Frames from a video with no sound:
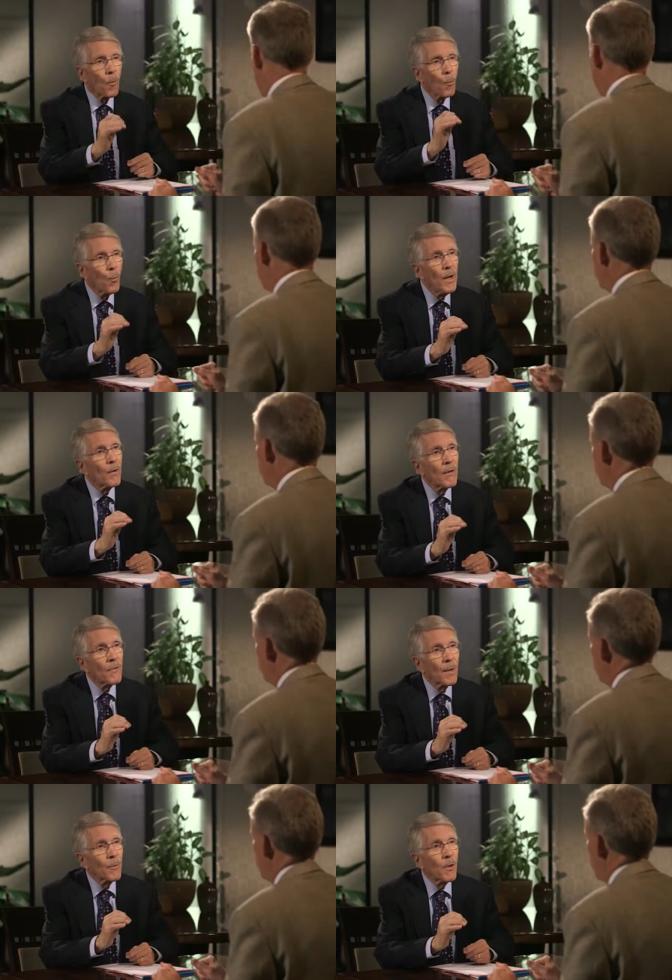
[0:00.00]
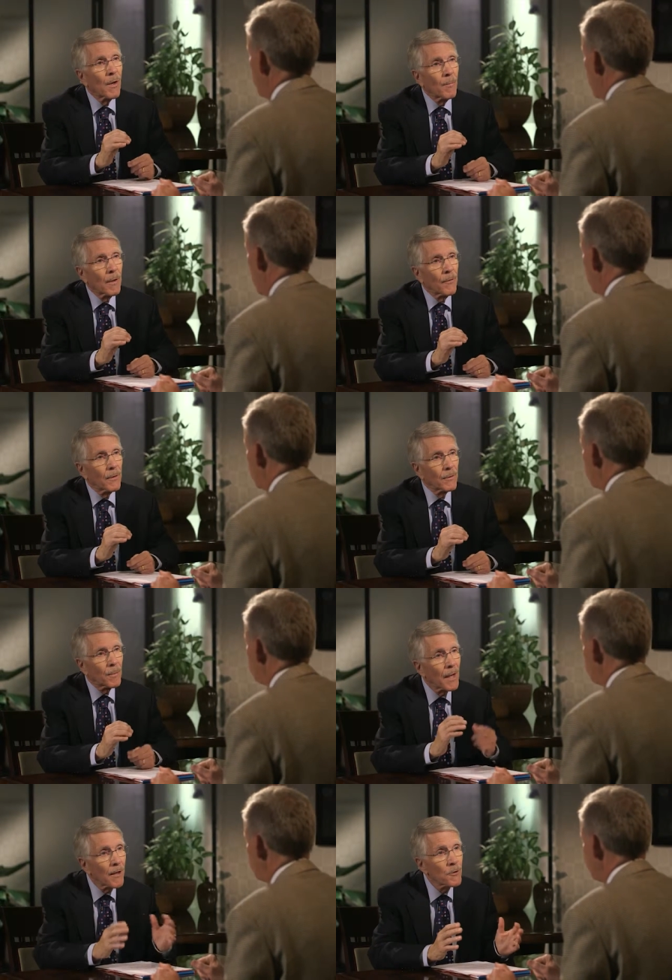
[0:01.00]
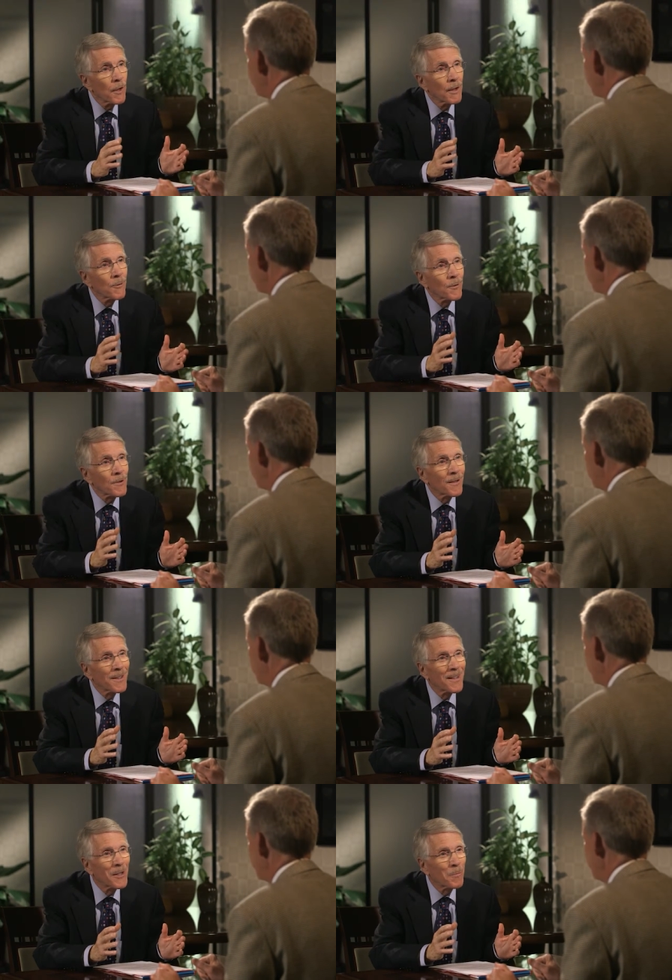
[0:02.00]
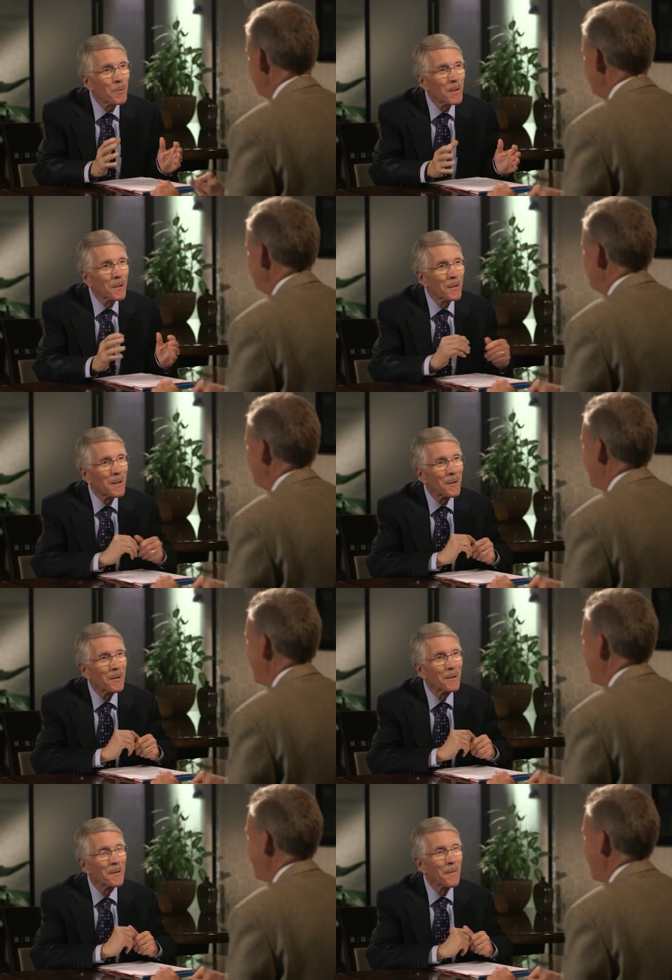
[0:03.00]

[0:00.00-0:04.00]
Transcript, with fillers: We don't have time to talk about this, but how did you get interested in this particular area?